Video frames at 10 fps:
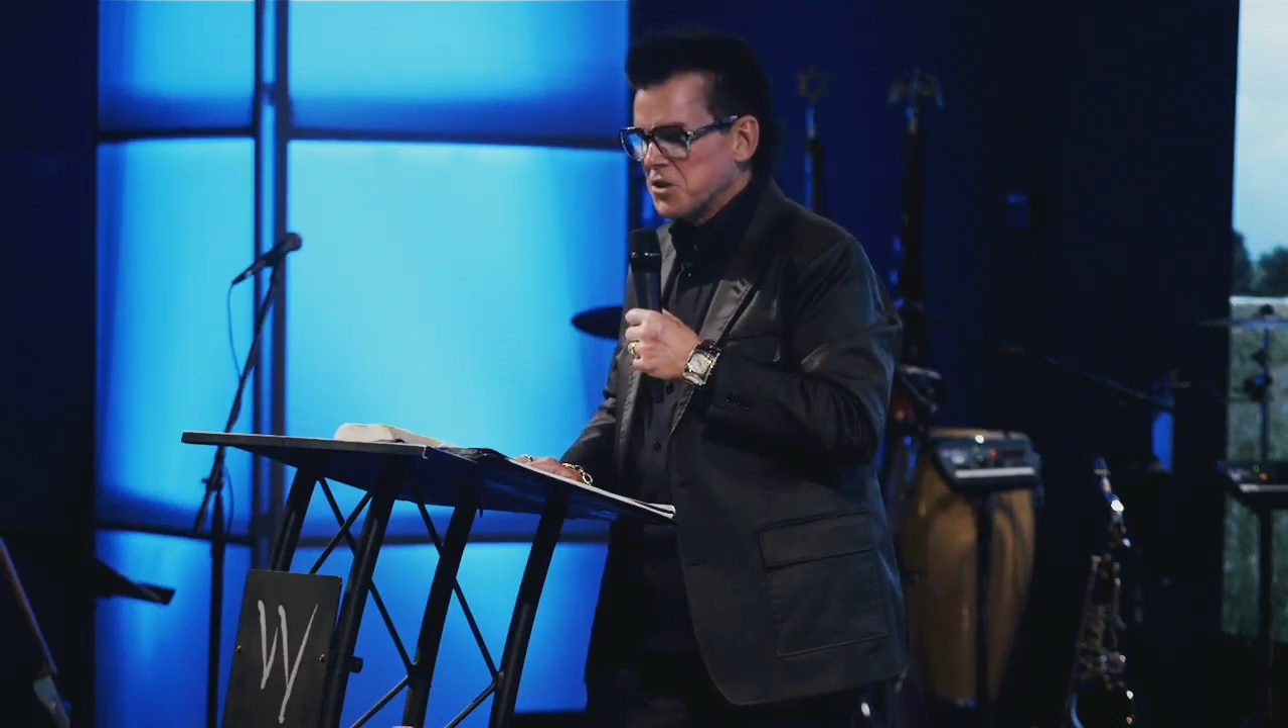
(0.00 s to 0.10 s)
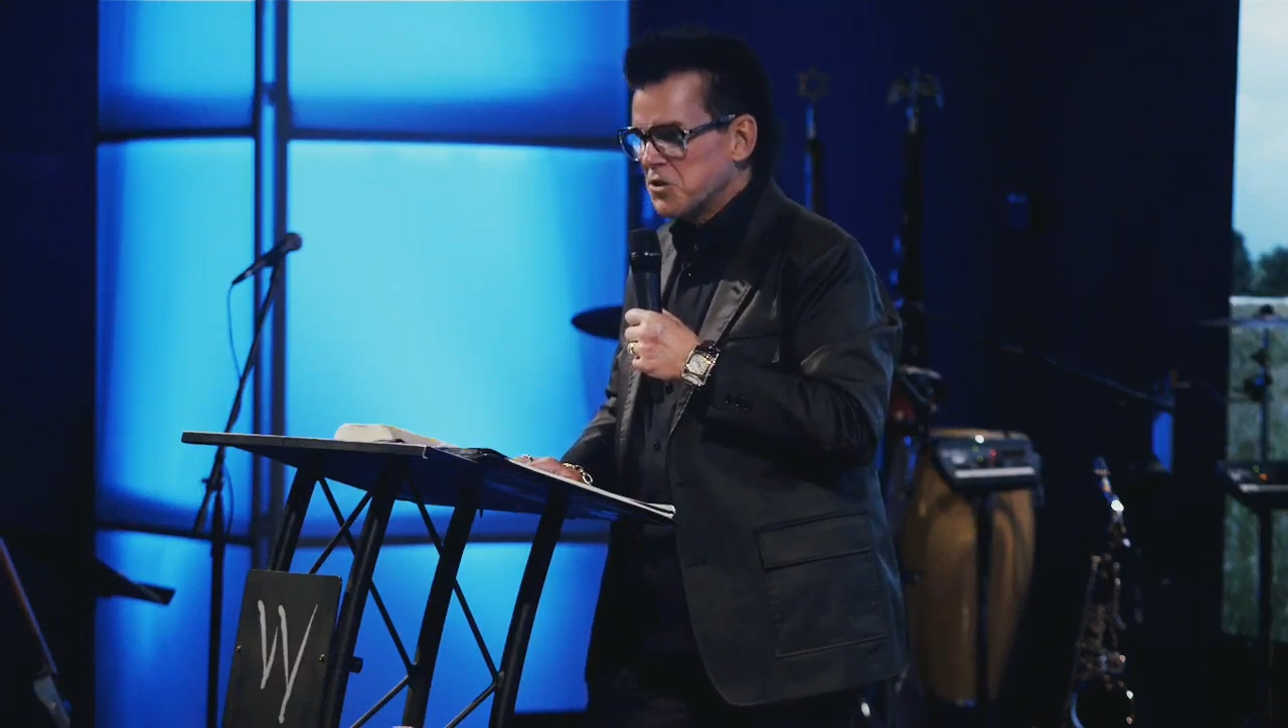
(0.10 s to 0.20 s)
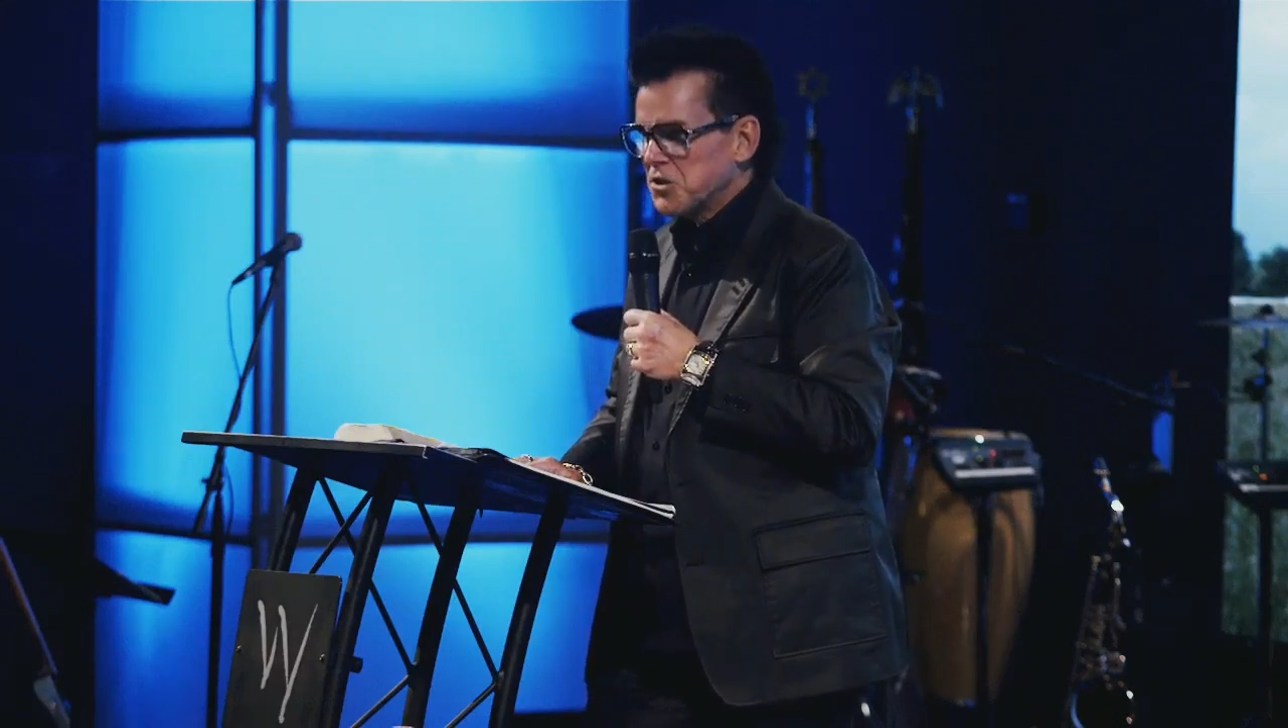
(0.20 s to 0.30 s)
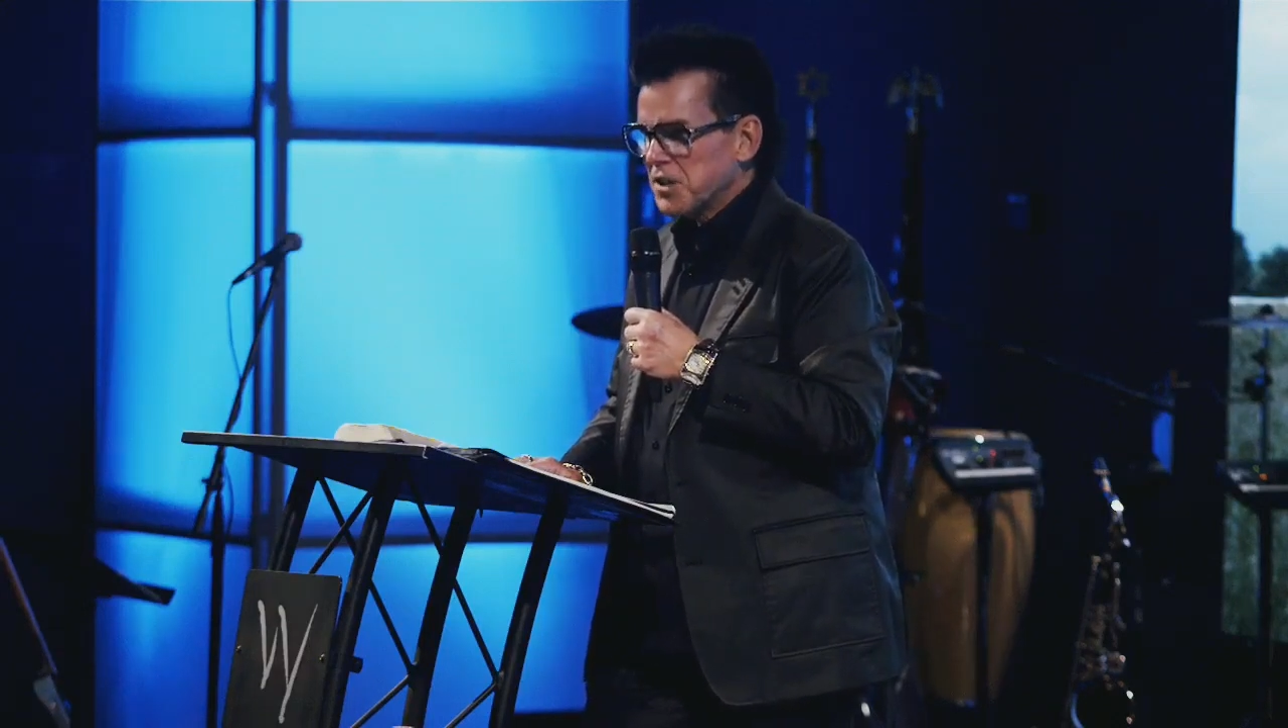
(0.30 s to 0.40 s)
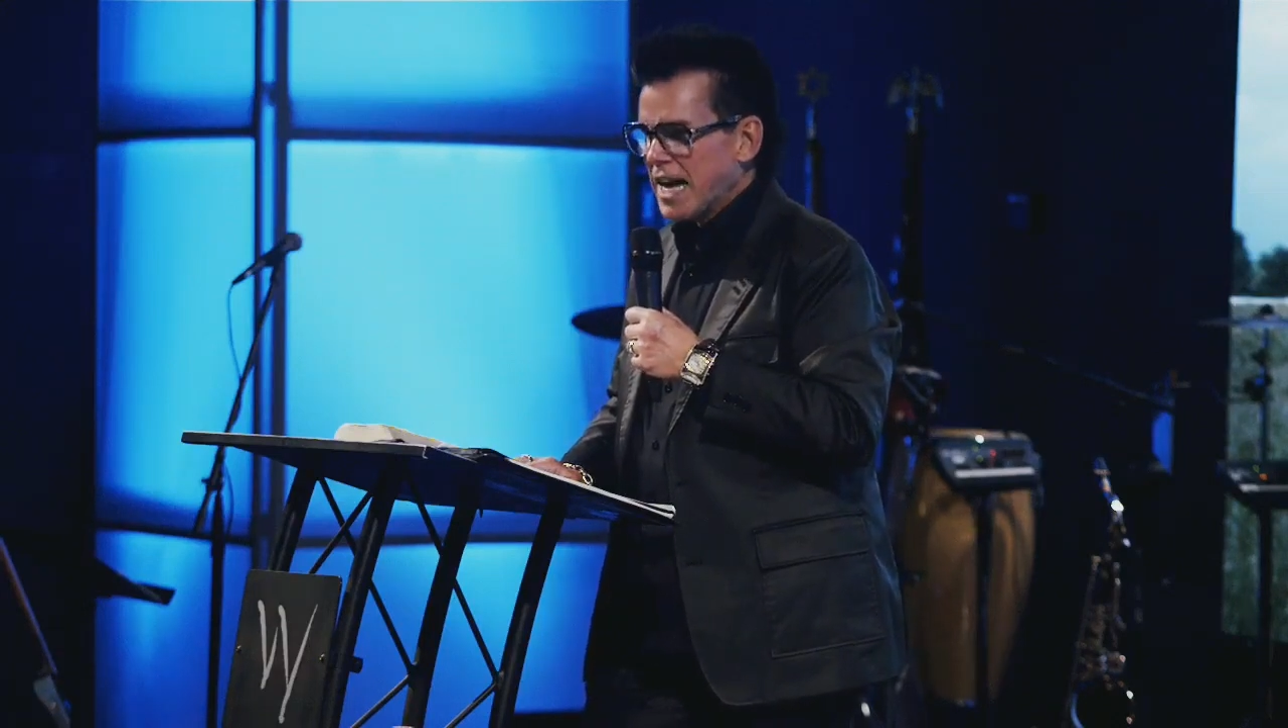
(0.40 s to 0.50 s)

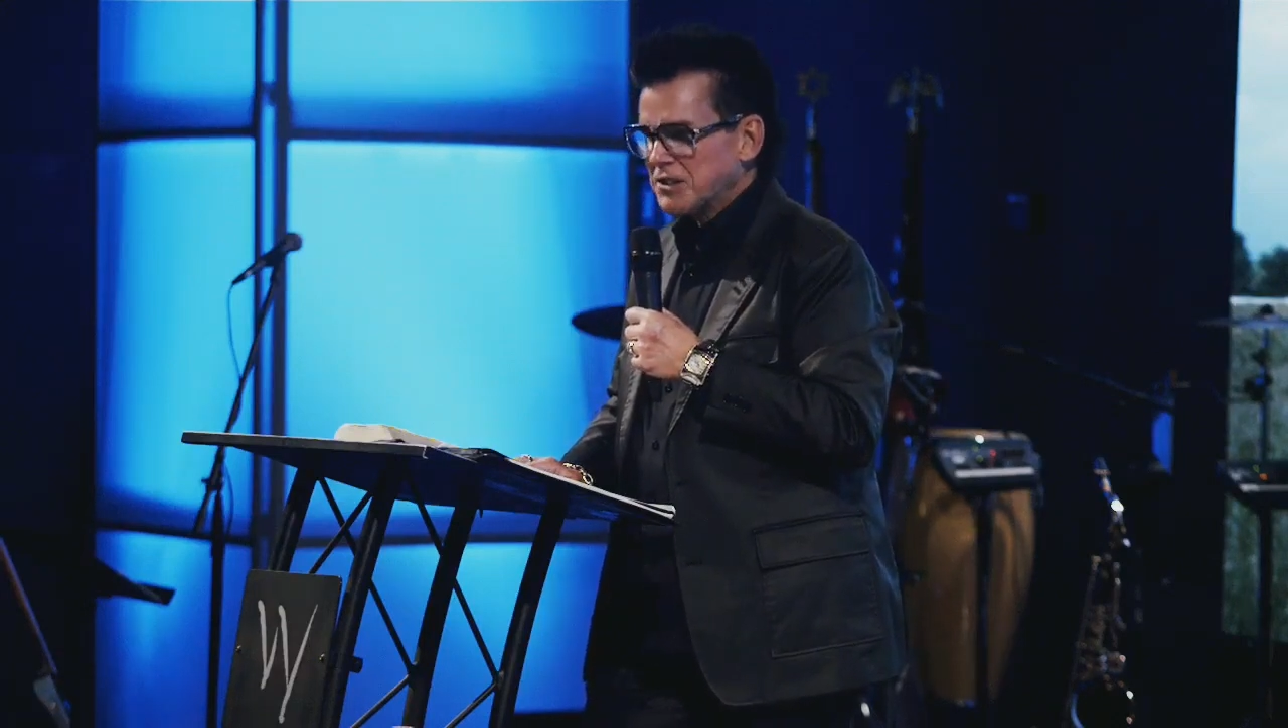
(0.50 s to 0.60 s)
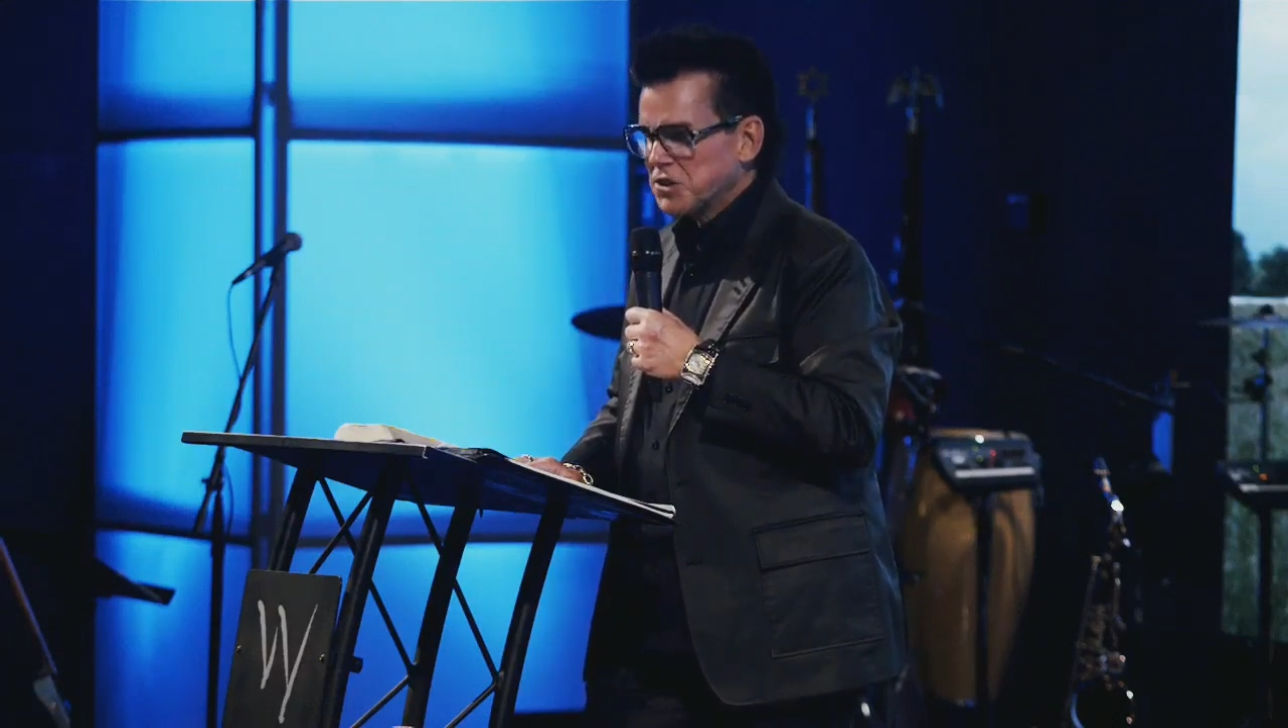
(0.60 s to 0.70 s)
You had